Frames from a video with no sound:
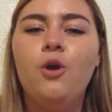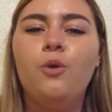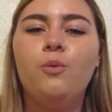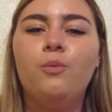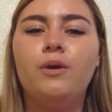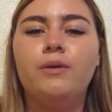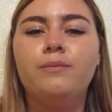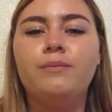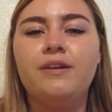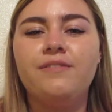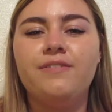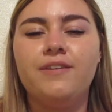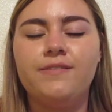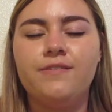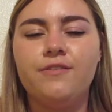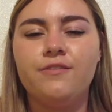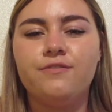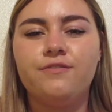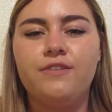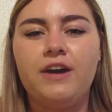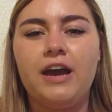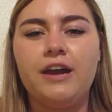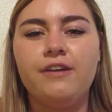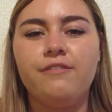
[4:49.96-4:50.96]
what my favorite
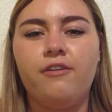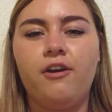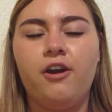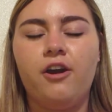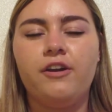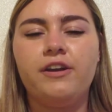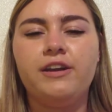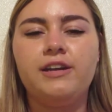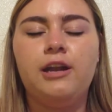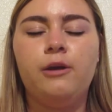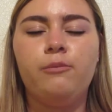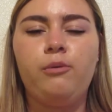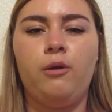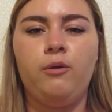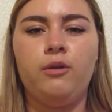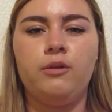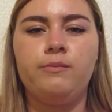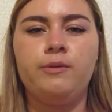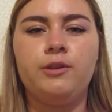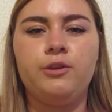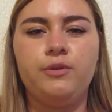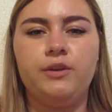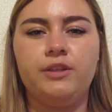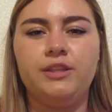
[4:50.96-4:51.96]
5 are, and I'll probably
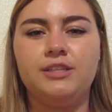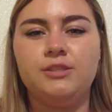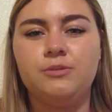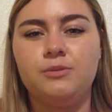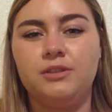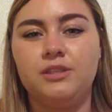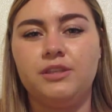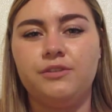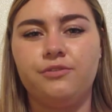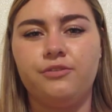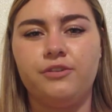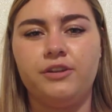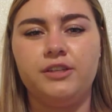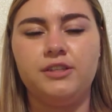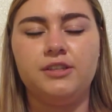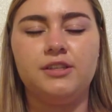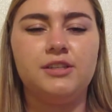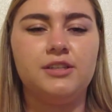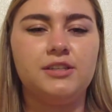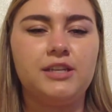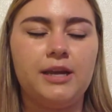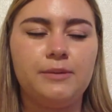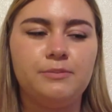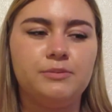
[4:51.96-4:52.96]
be doing this with
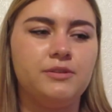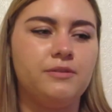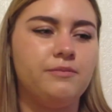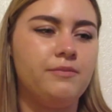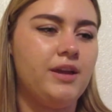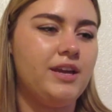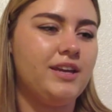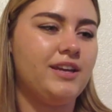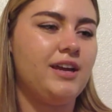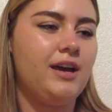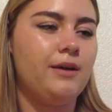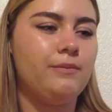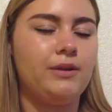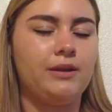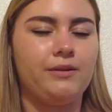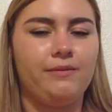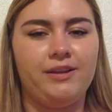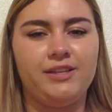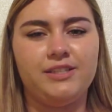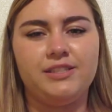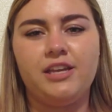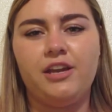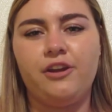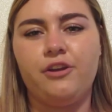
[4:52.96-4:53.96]
different types of makeup like
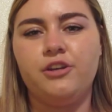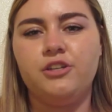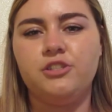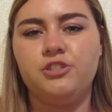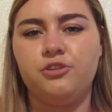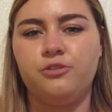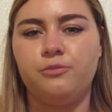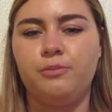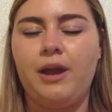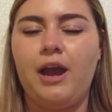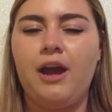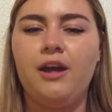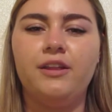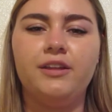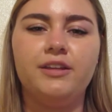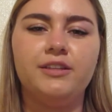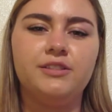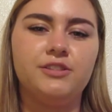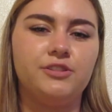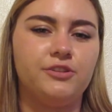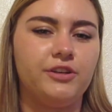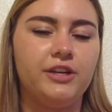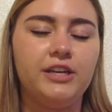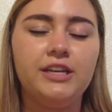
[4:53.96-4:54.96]
mascaras or
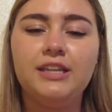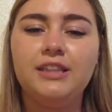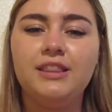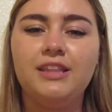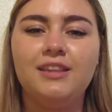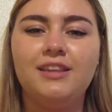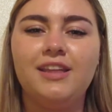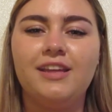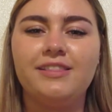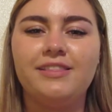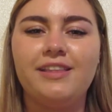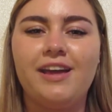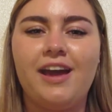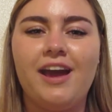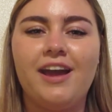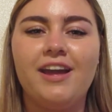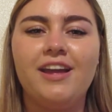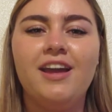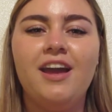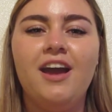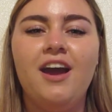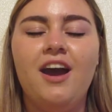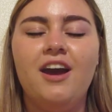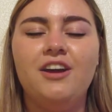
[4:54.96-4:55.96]
palettes or anything like that.
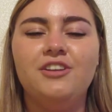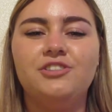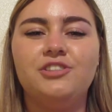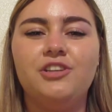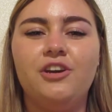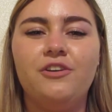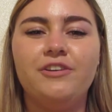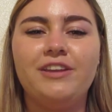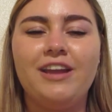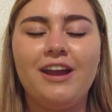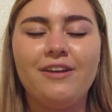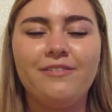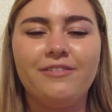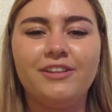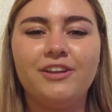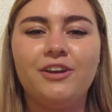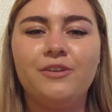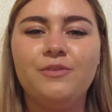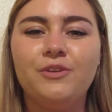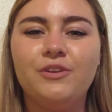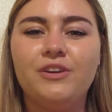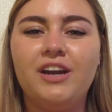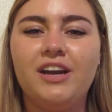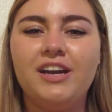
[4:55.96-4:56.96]
So yeah, I really
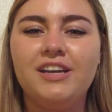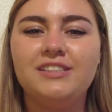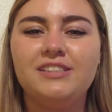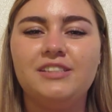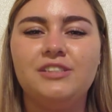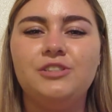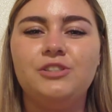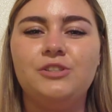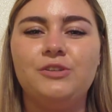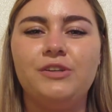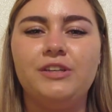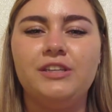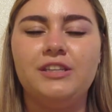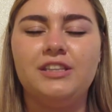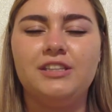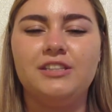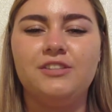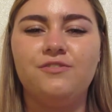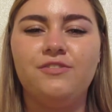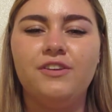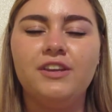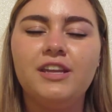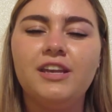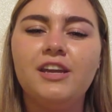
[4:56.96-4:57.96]
hope you guys enjoyed
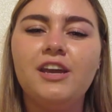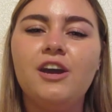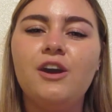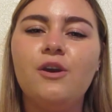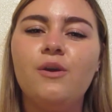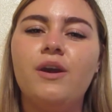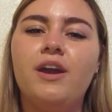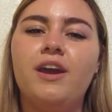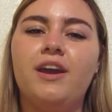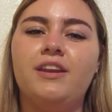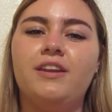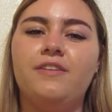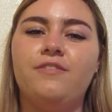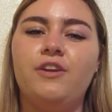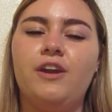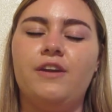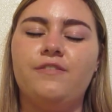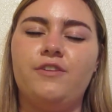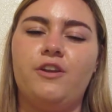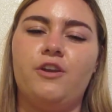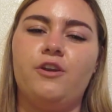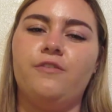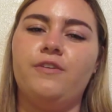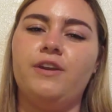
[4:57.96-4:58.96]
this video, and if you
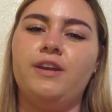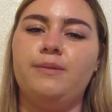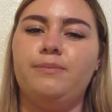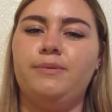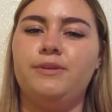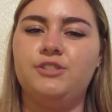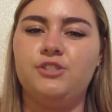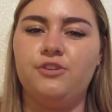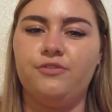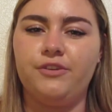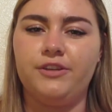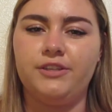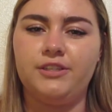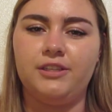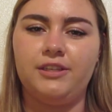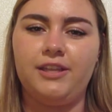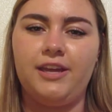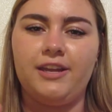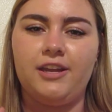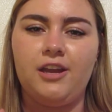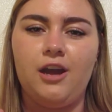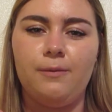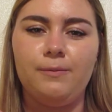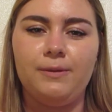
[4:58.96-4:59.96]
have not already, please don't forget to
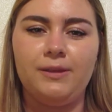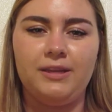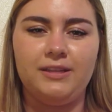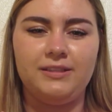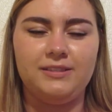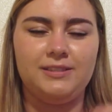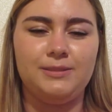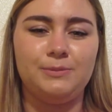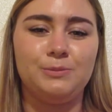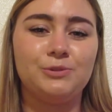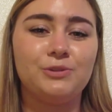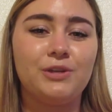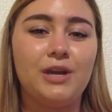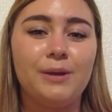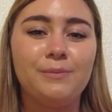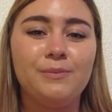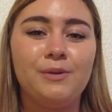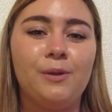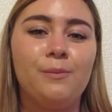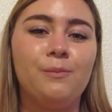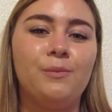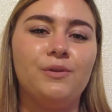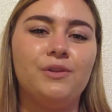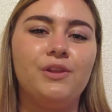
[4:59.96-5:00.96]
like, comment, and subscribe
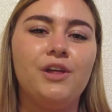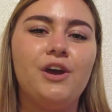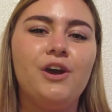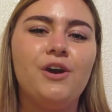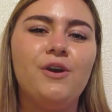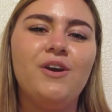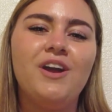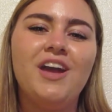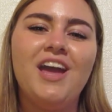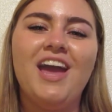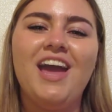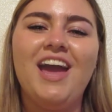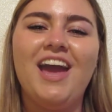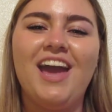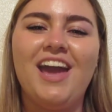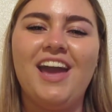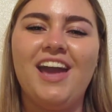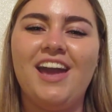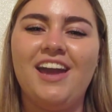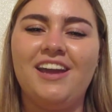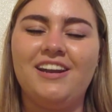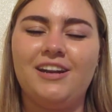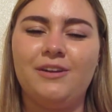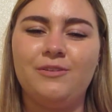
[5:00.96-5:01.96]
down below,
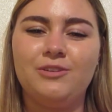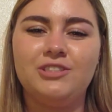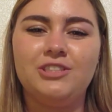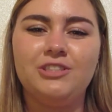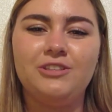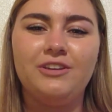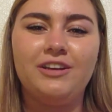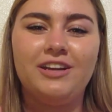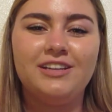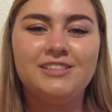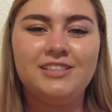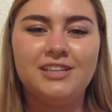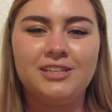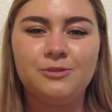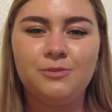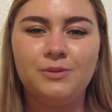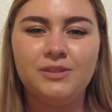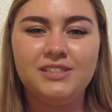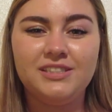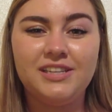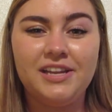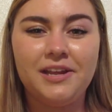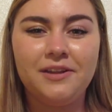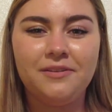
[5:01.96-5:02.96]
and I will see you guys next
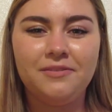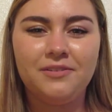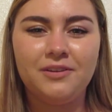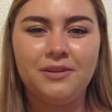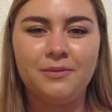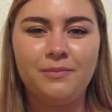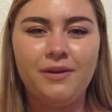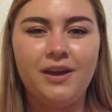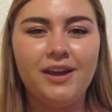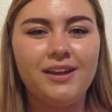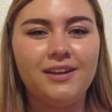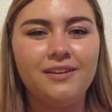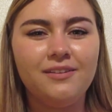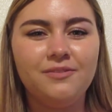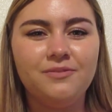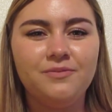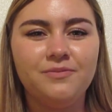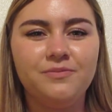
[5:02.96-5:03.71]
Wednesday. Goodbye!